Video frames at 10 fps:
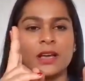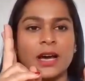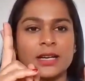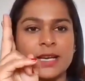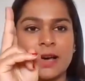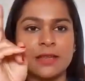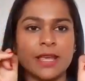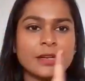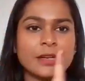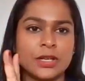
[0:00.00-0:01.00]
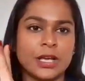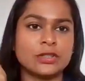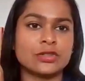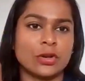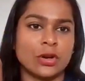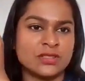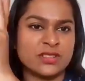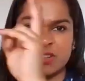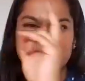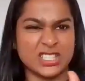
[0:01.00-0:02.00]
cut out the introns,
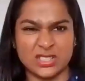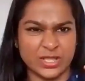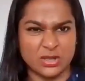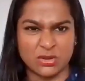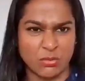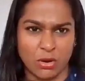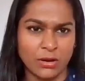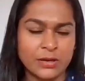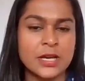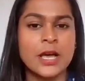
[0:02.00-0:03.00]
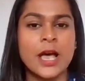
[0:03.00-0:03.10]
the regions we don't want,